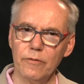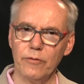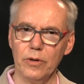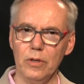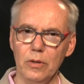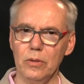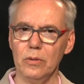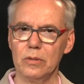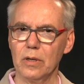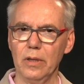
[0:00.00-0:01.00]
for
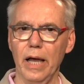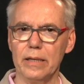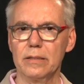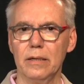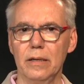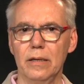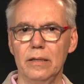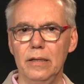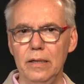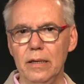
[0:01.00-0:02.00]
you to let
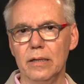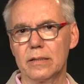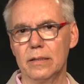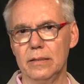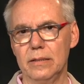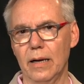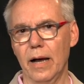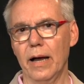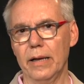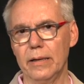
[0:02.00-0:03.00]
the innocent
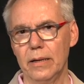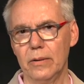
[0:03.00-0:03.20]
die